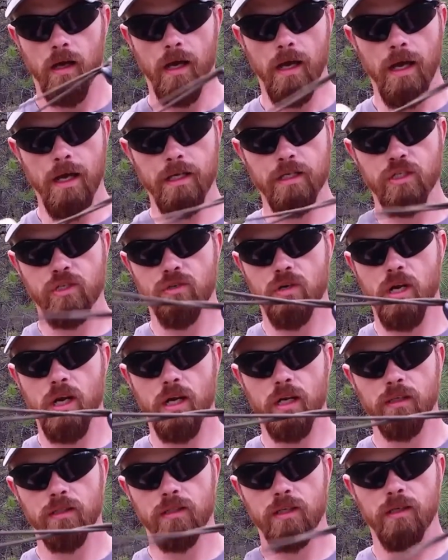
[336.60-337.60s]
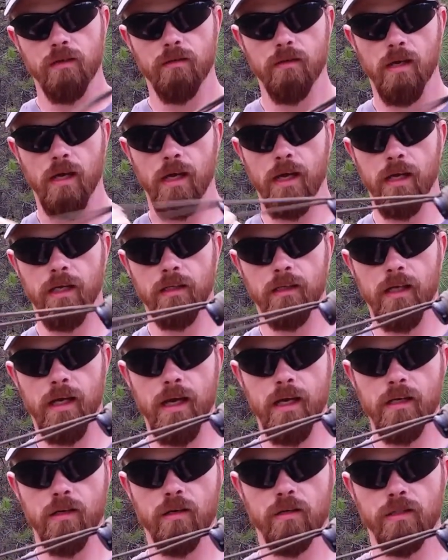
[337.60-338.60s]
I hate strings, I hate
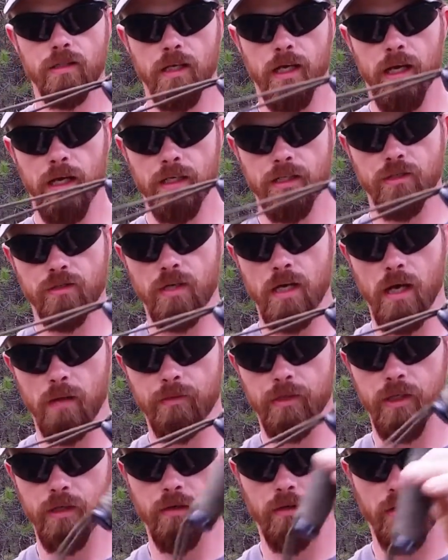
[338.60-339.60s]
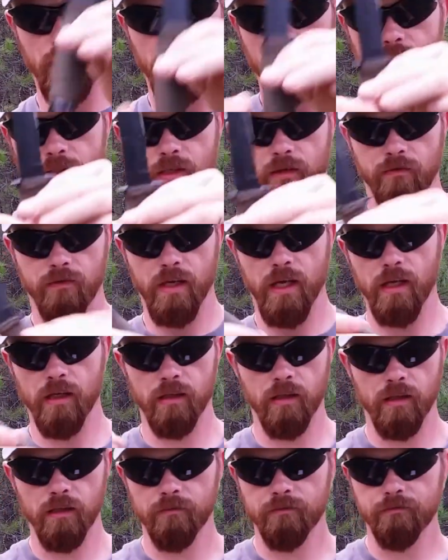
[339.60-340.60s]
lanyards, I hate straps. I don't like stuff
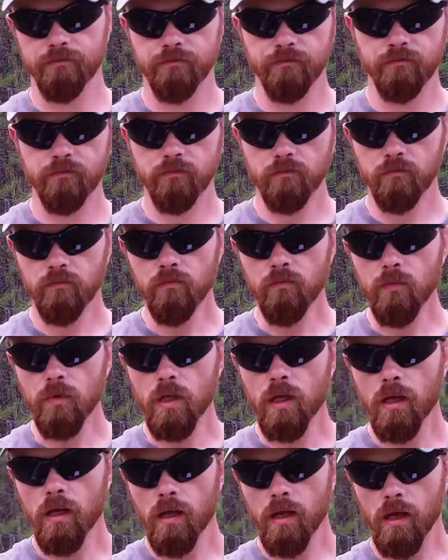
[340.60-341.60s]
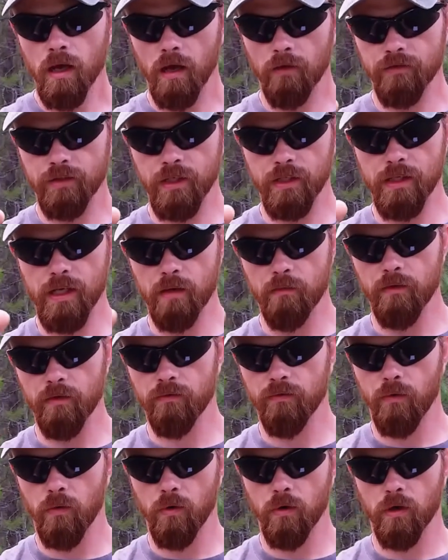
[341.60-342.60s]
dangling. I've said that
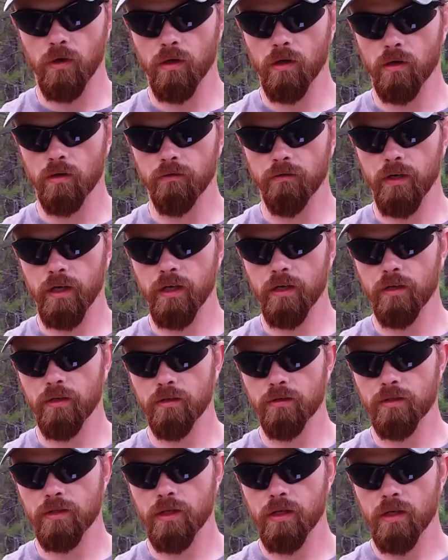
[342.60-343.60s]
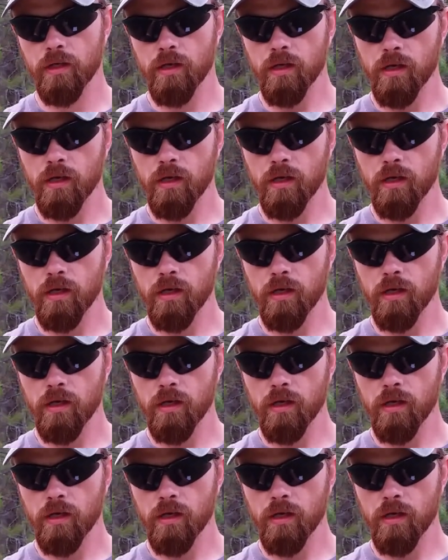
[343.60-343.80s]
before in other videos.